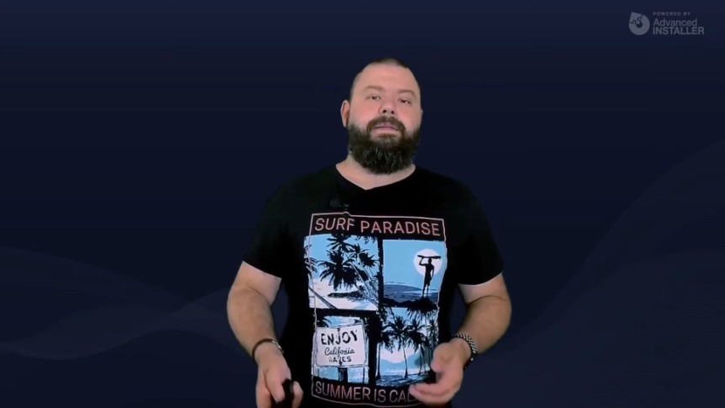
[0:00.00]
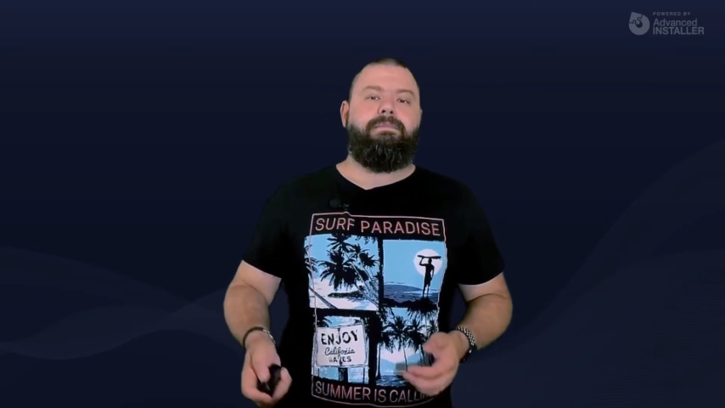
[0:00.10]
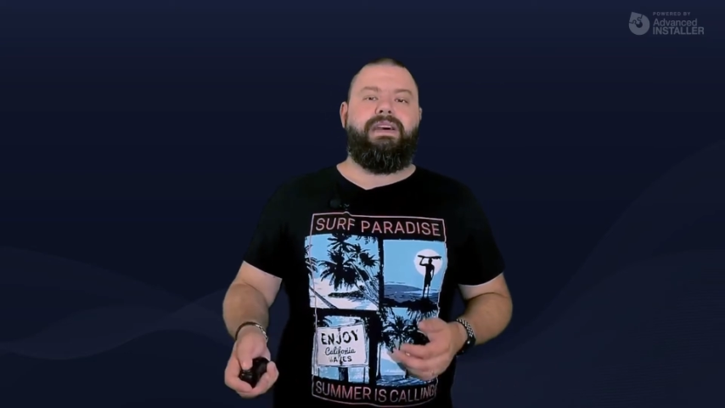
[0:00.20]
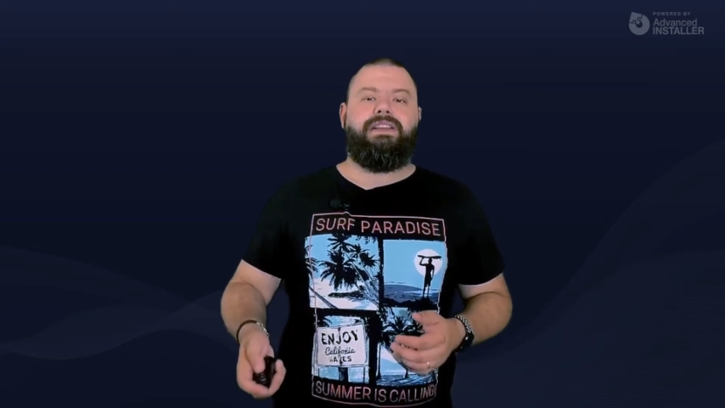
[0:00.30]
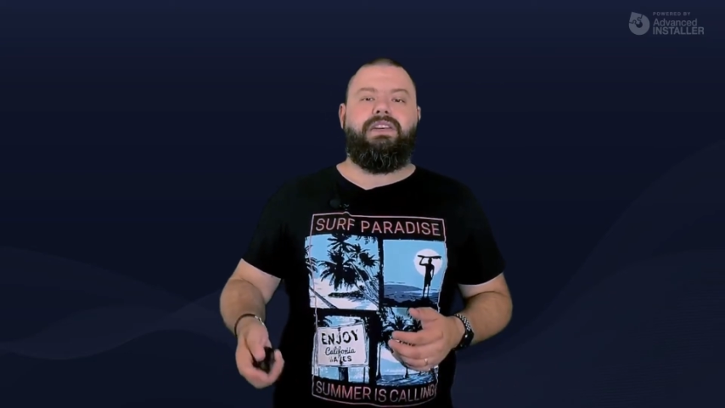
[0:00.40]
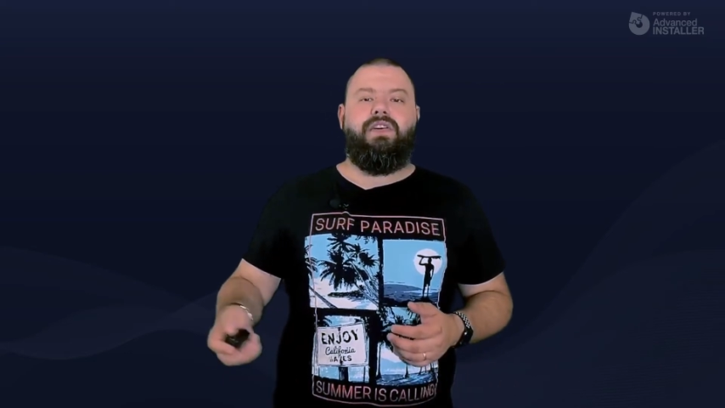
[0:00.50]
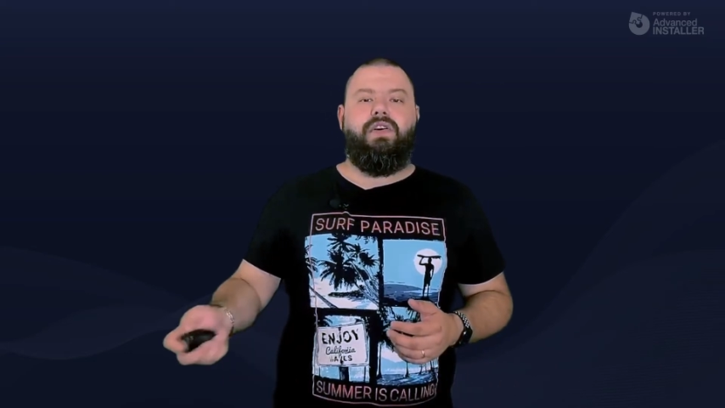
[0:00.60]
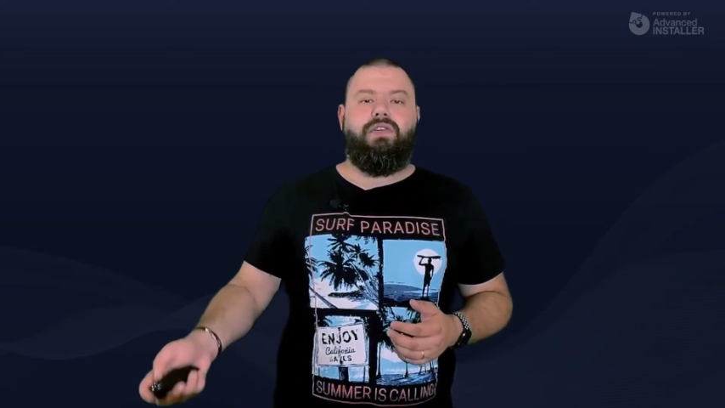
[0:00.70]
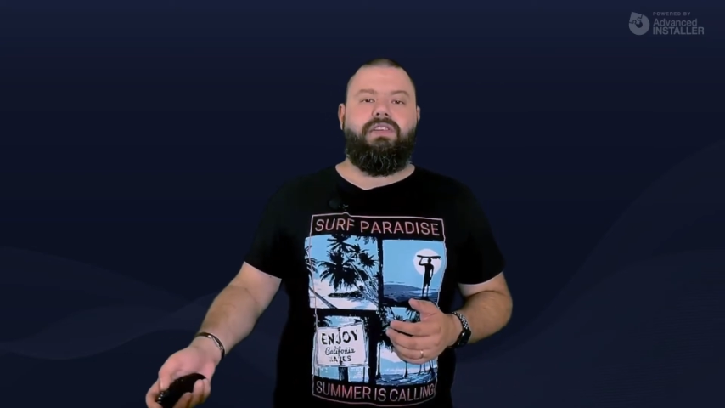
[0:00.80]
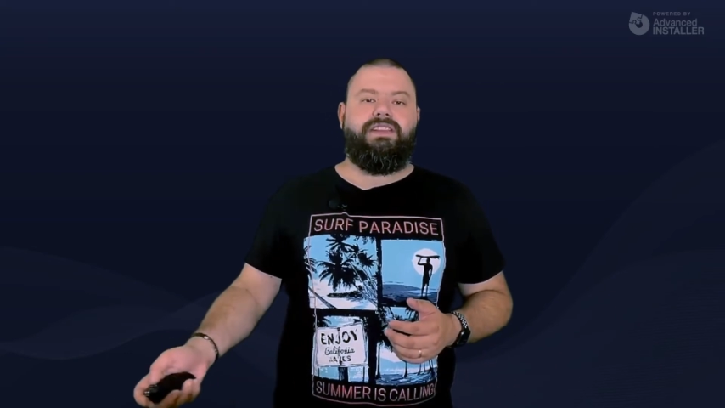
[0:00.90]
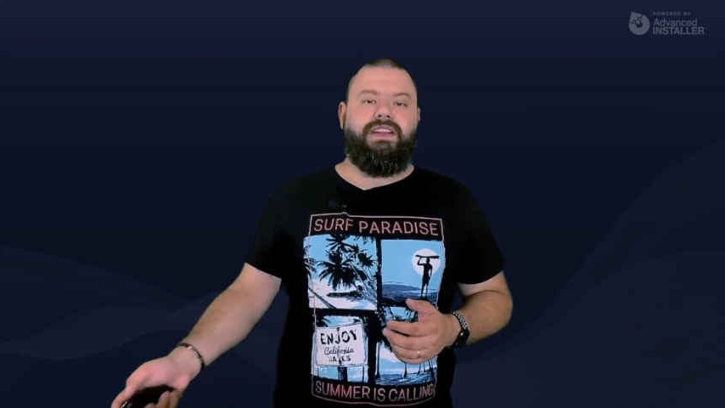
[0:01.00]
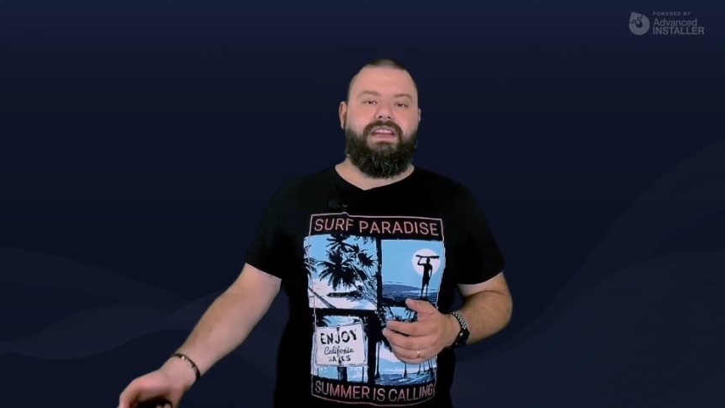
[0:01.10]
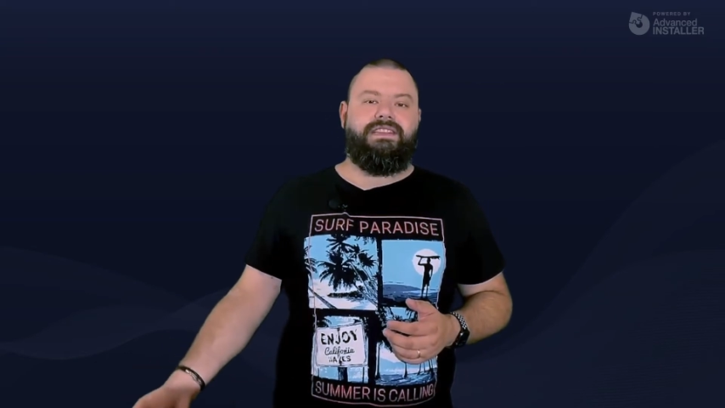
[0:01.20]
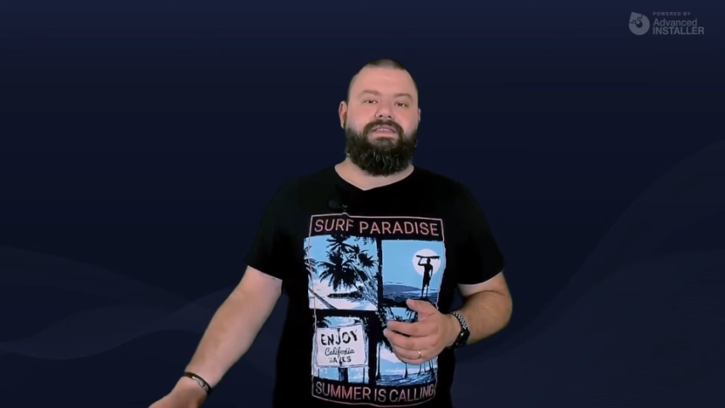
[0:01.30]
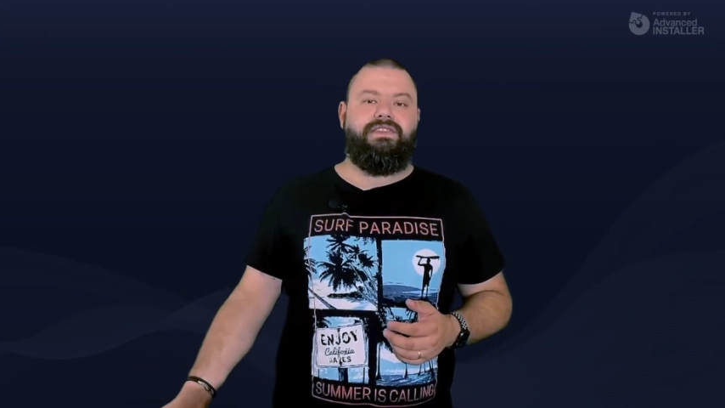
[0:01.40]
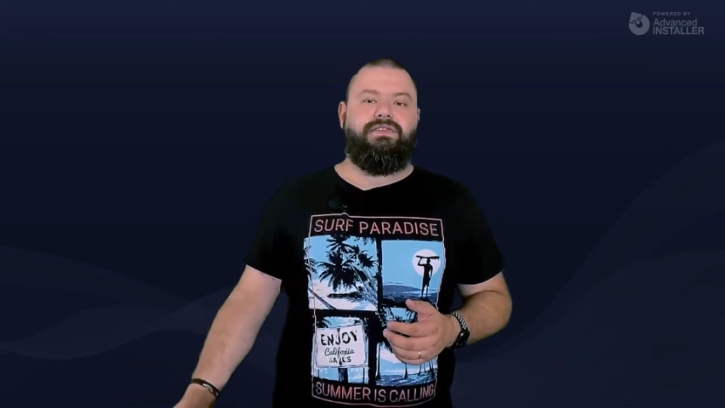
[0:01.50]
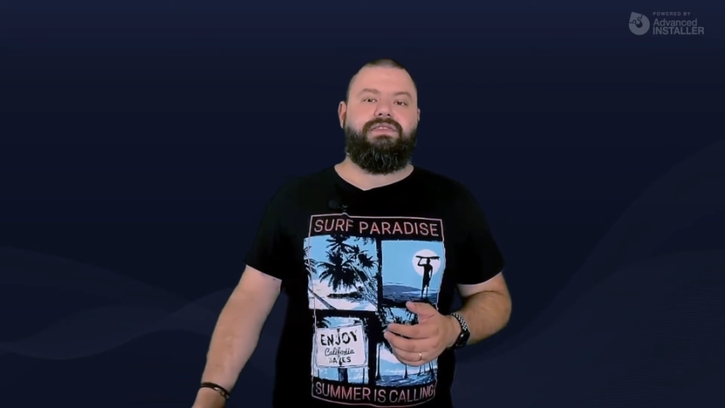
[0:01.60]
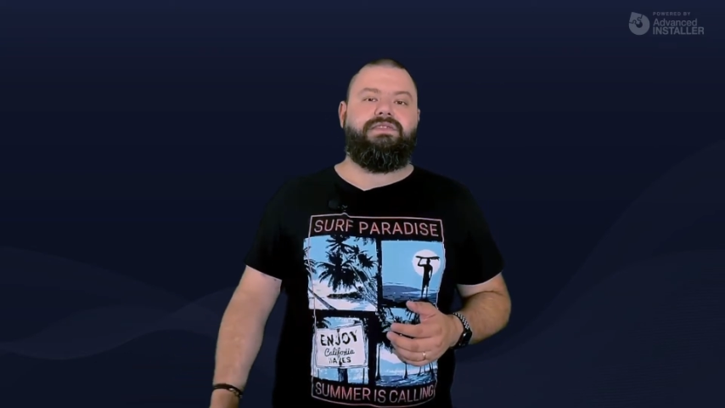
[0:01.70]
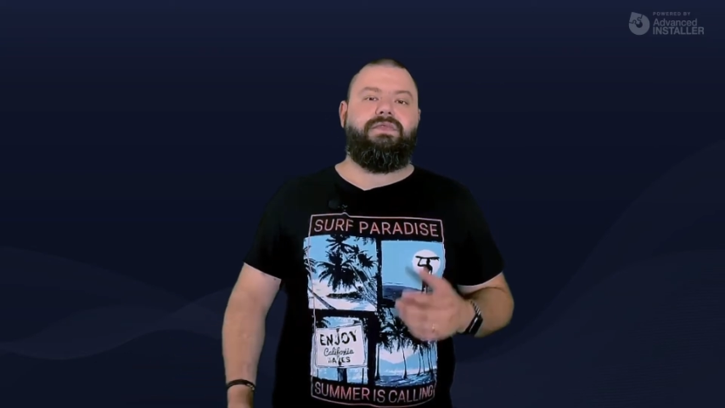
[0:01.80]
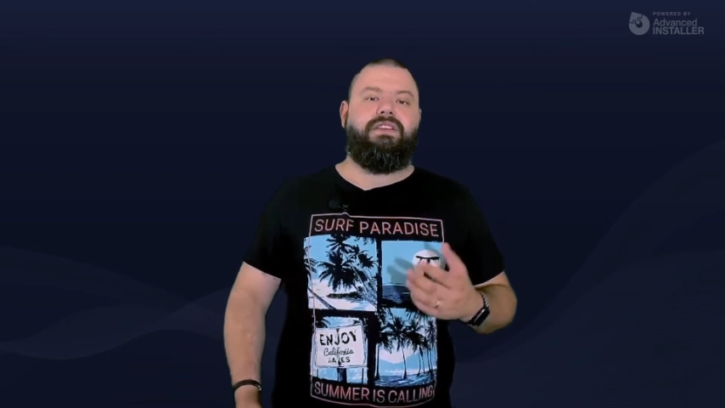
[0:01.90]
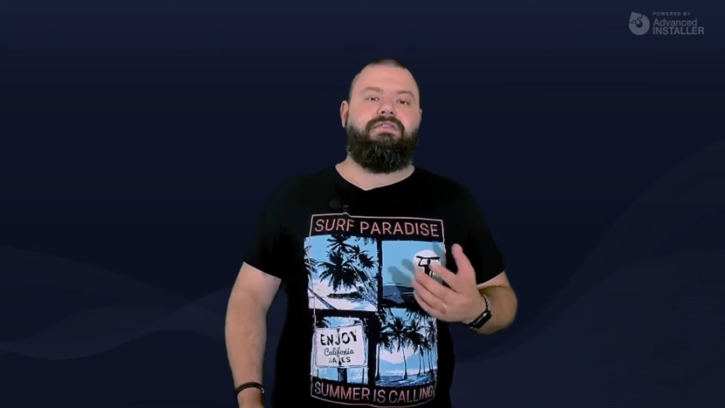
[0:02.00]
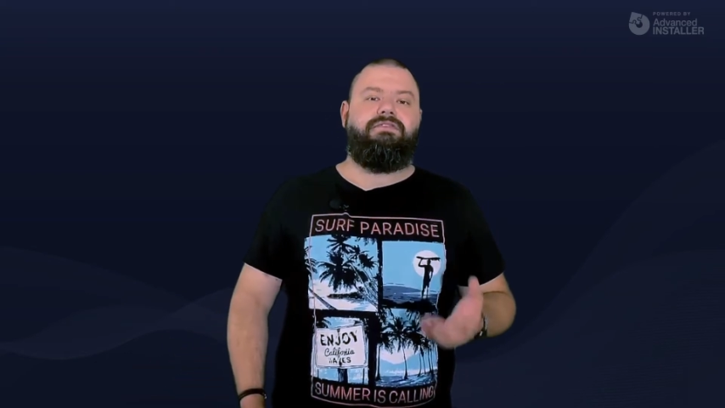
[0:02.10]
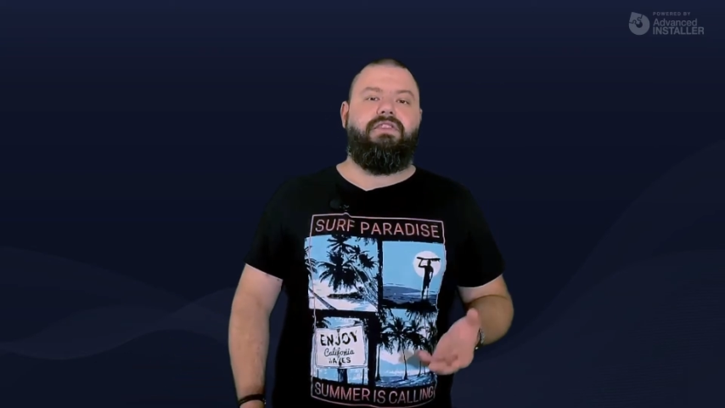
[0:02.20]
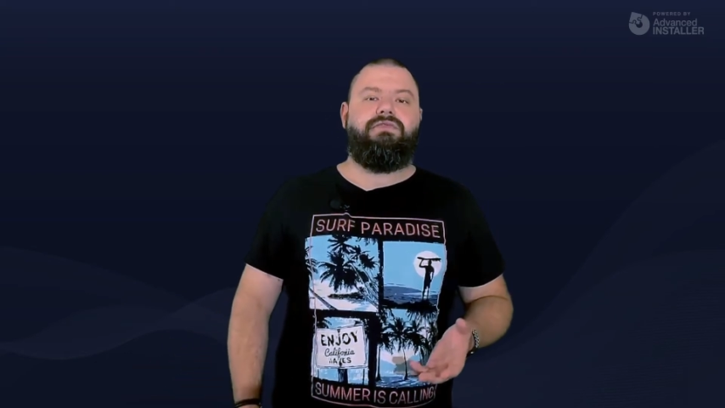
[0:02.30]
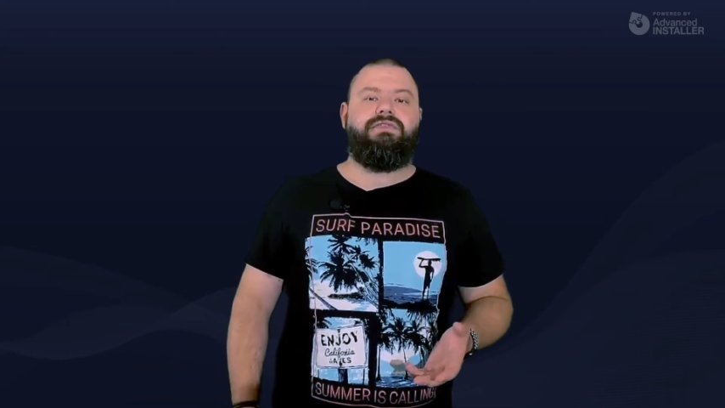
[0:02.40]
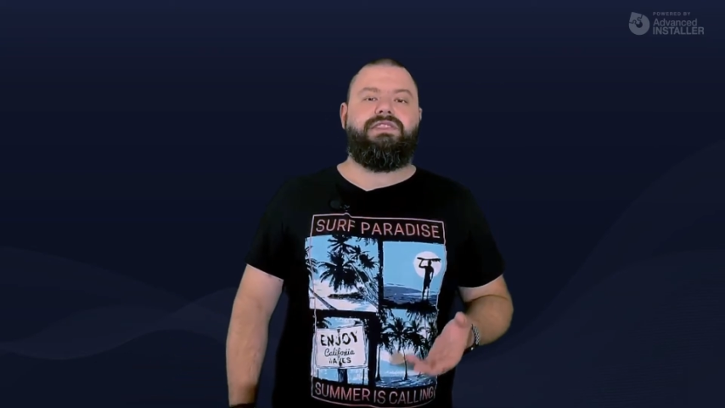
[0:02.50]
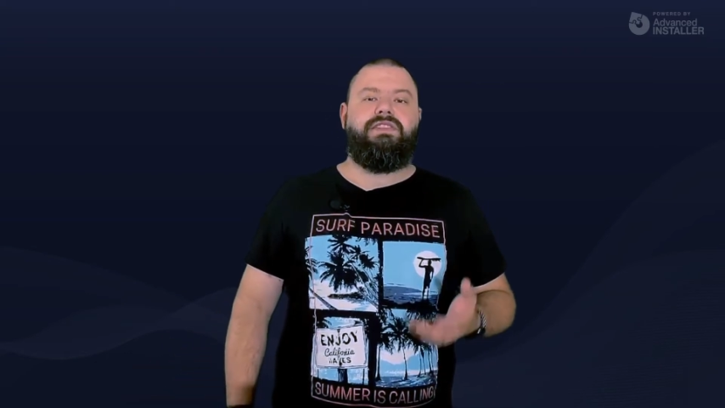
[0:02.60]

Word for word: but all of the next videos will focus